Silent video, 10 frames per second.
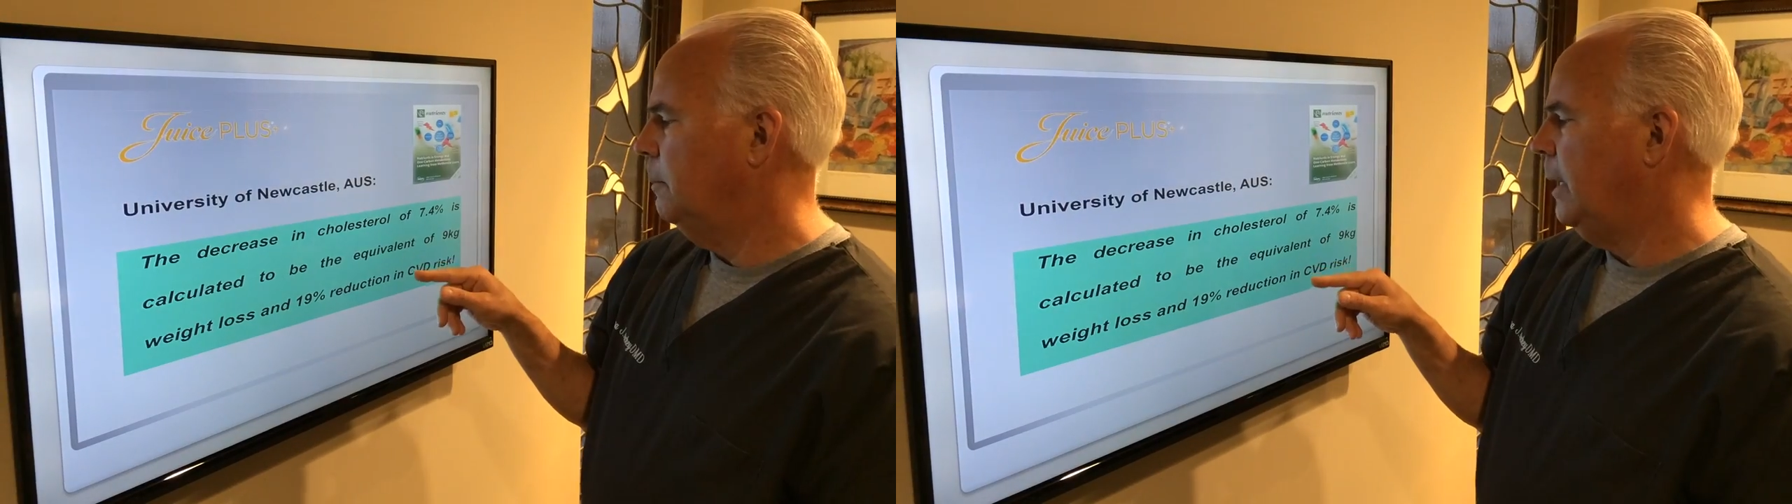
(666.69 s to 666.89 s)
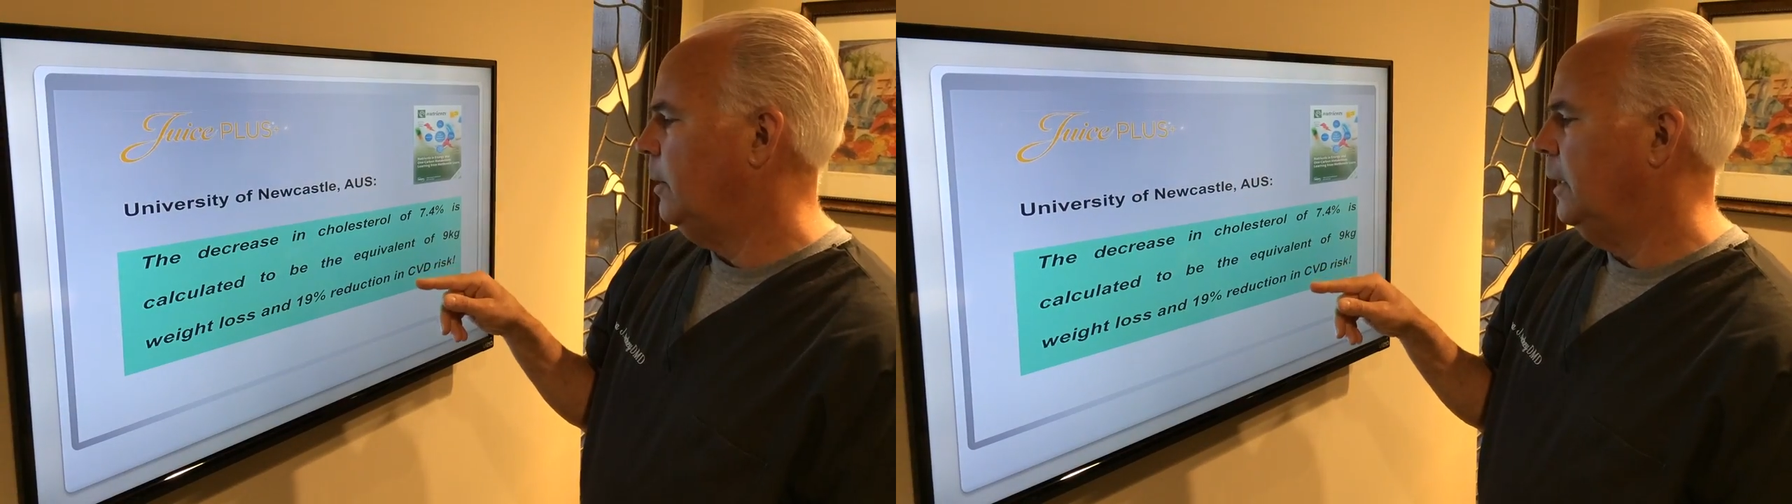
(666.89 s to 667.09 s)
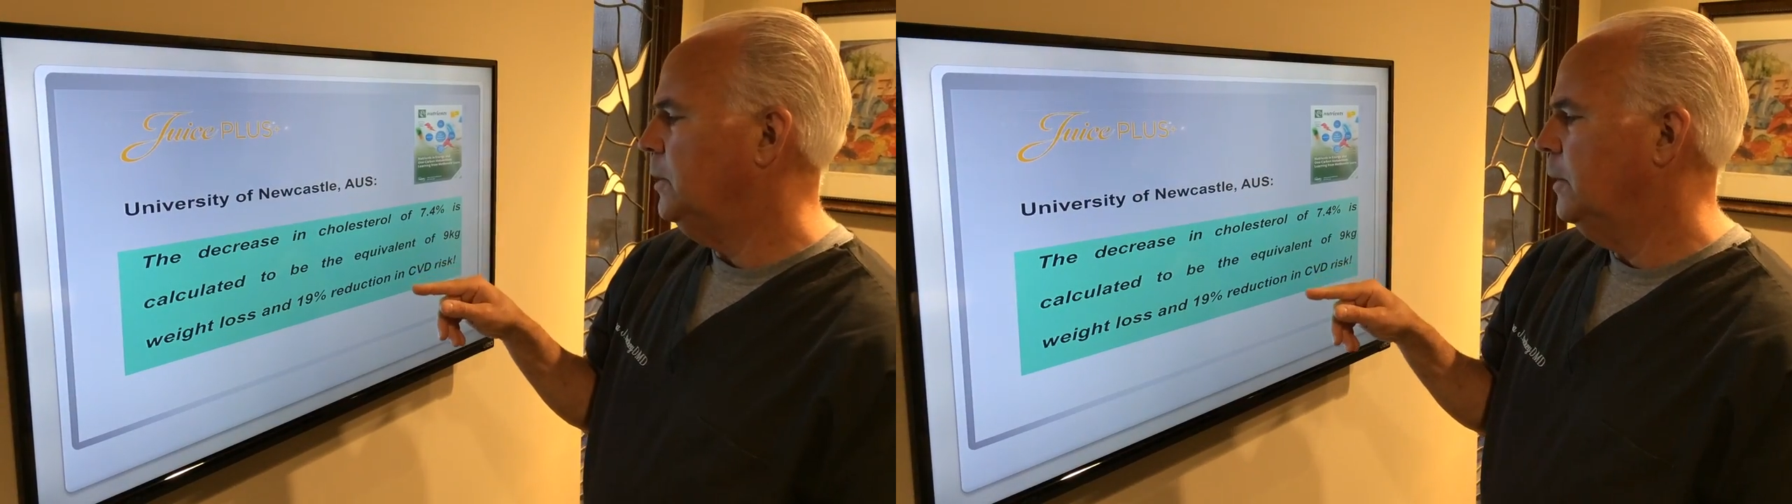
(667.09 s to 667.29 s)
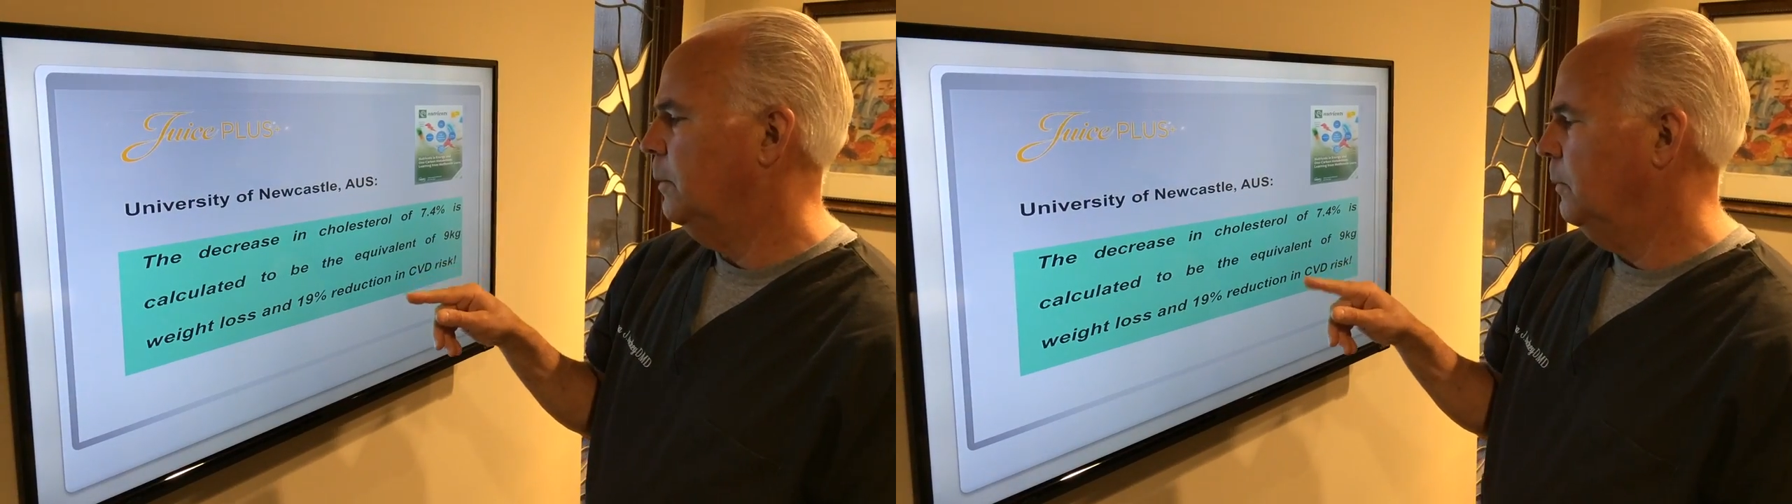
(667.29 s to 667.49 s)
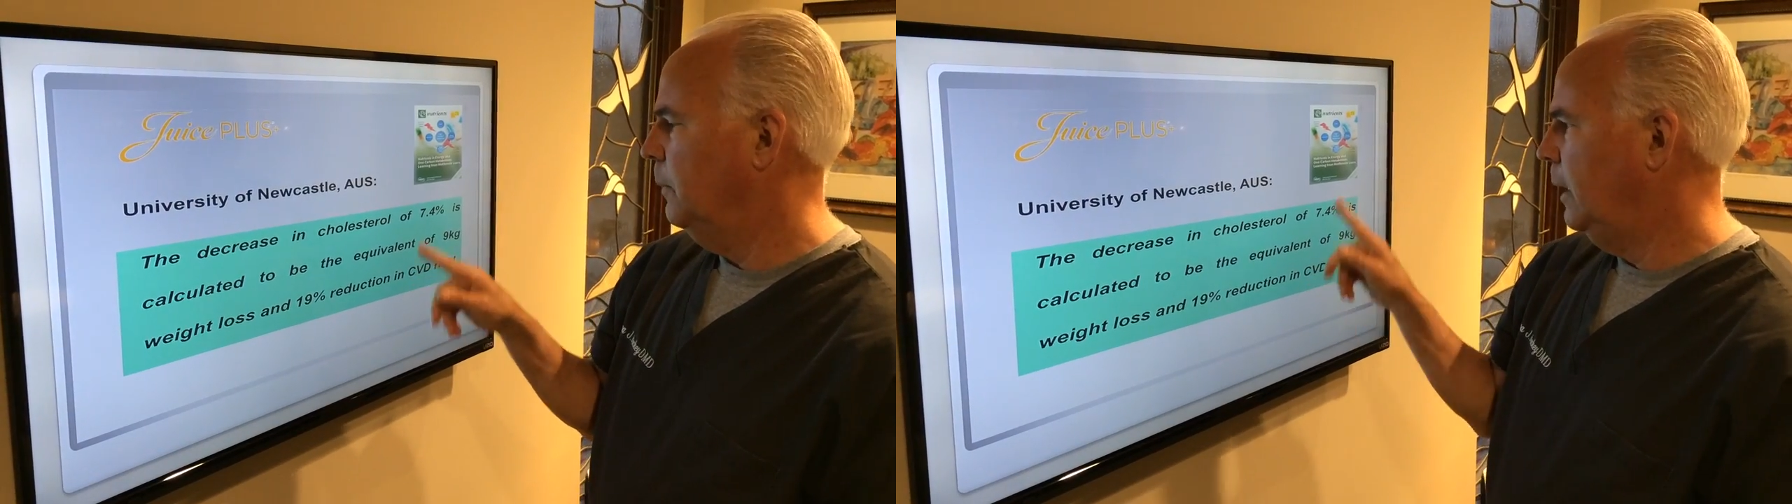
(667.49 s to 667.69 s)
population
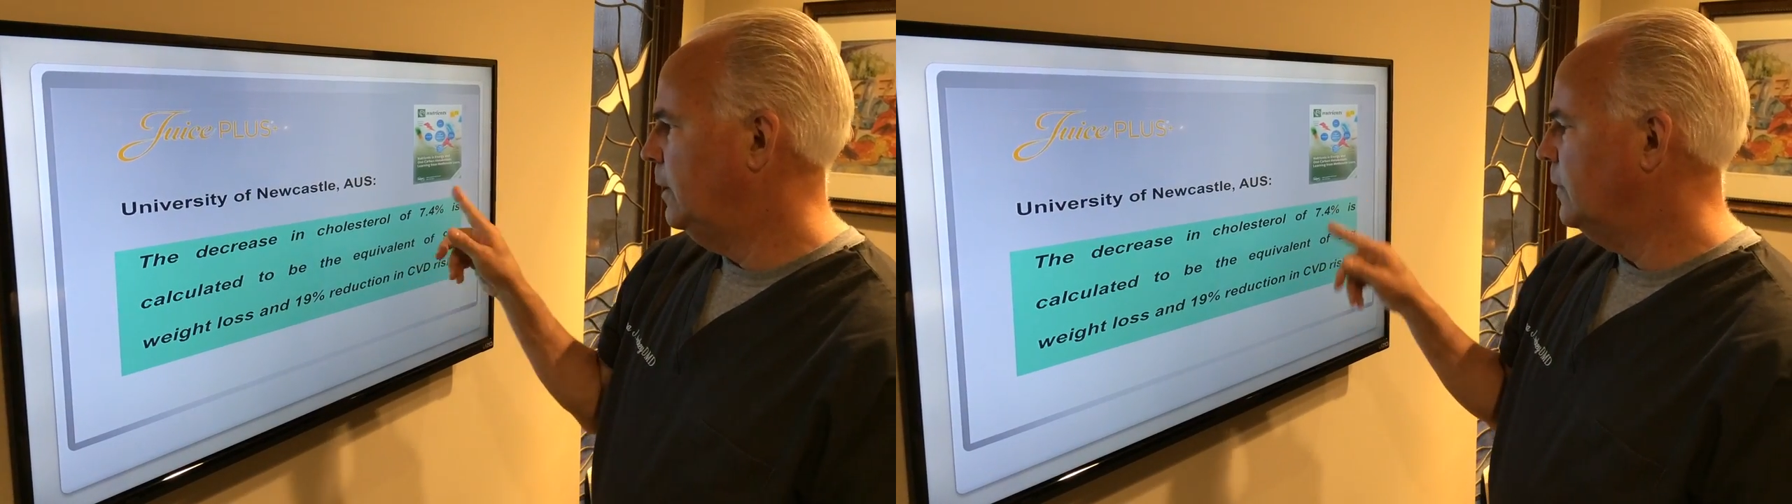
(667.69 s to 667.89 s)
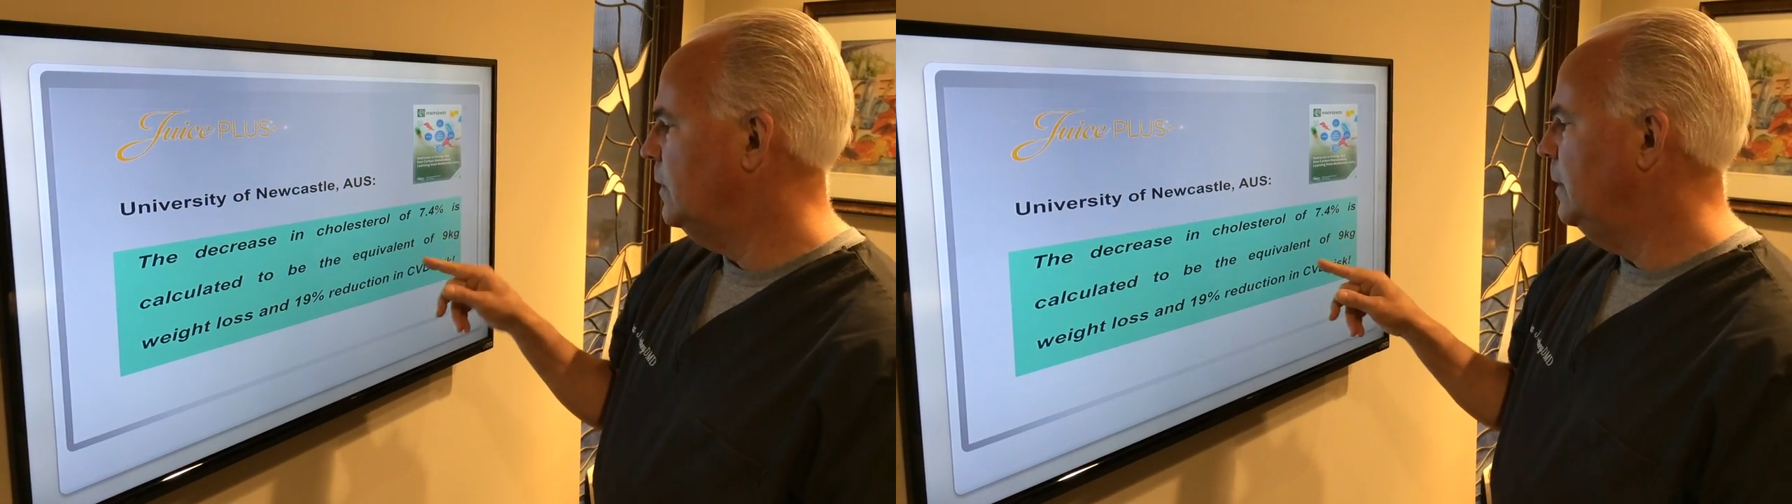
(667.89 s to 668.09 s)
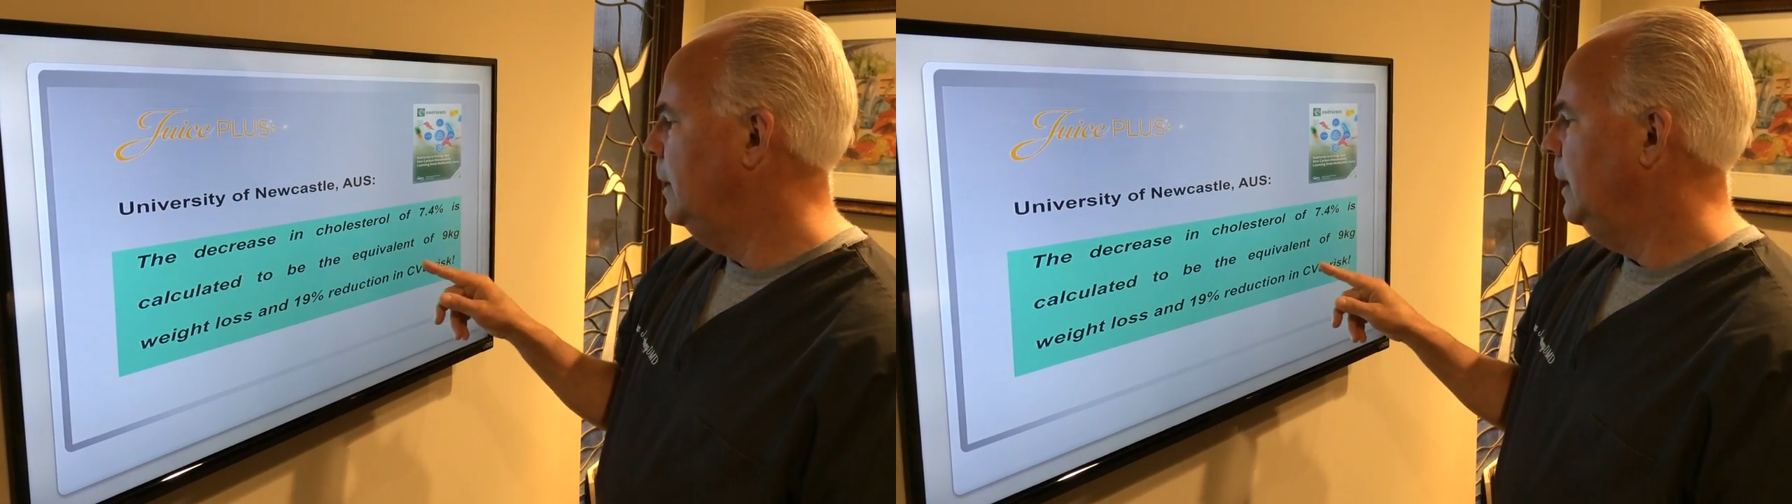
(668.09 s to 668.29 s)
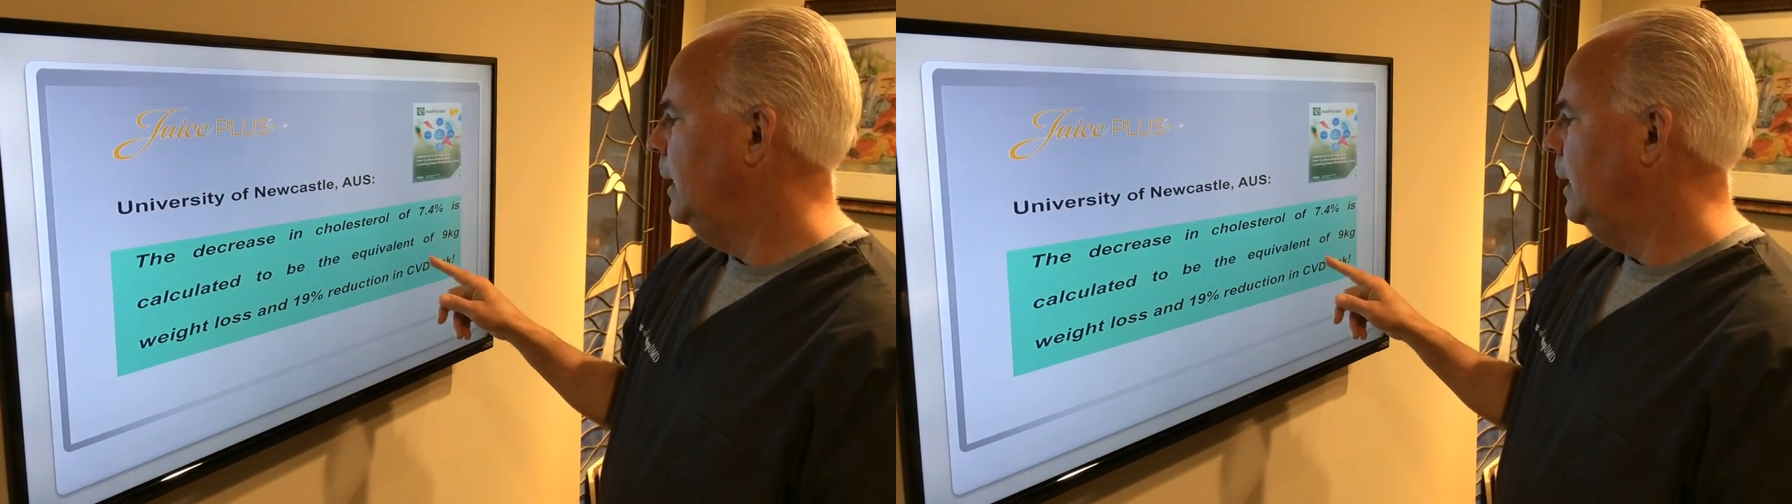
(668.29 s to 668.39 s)
that they tested,